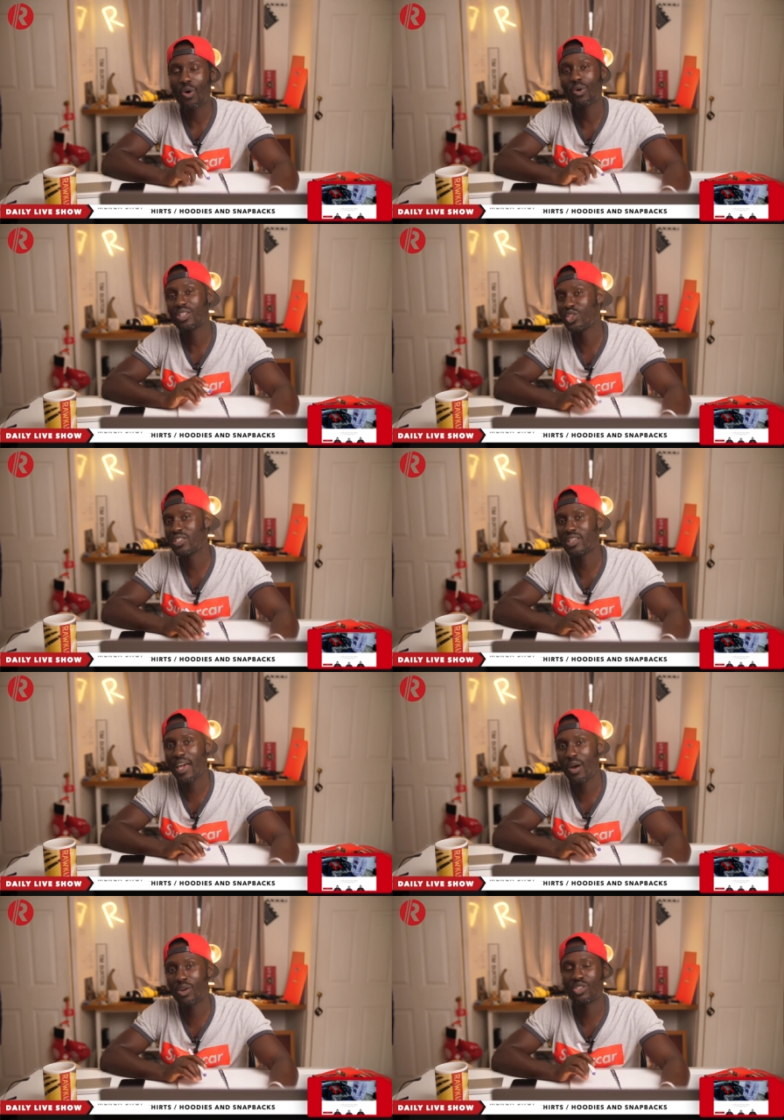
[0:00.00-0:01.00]
or oh, the
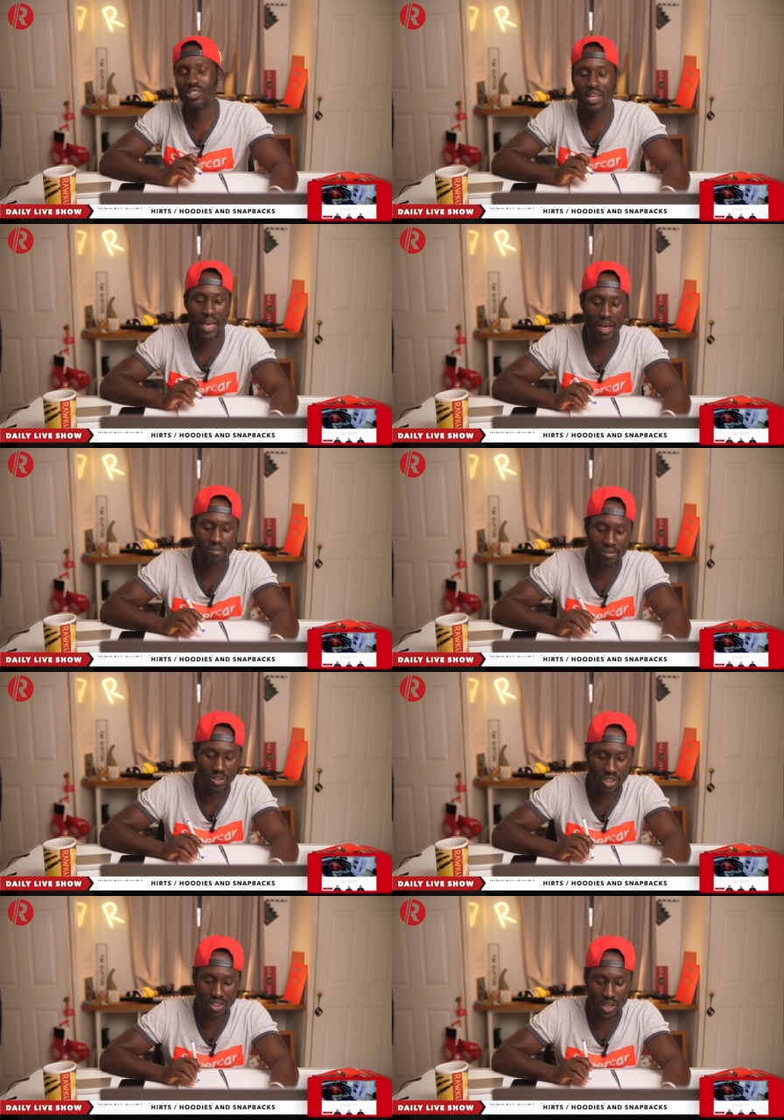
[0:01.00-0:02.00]
GTA or oh, the GTA M, and
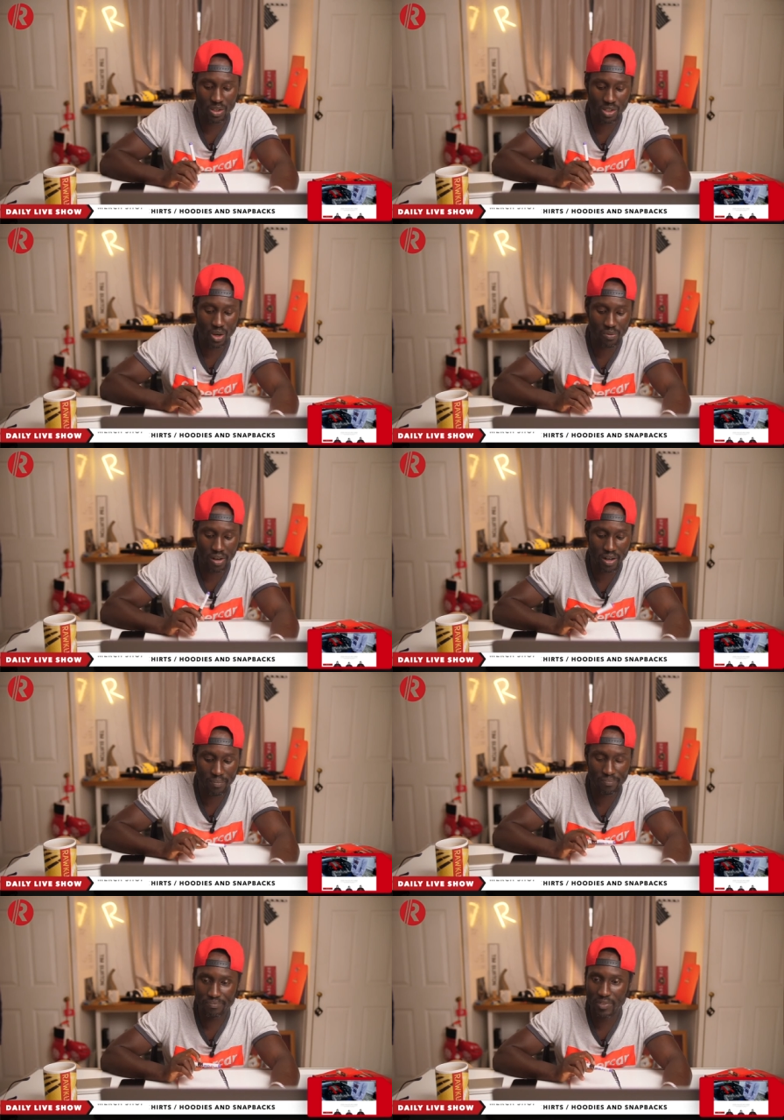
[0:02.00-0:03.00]
just get yourself um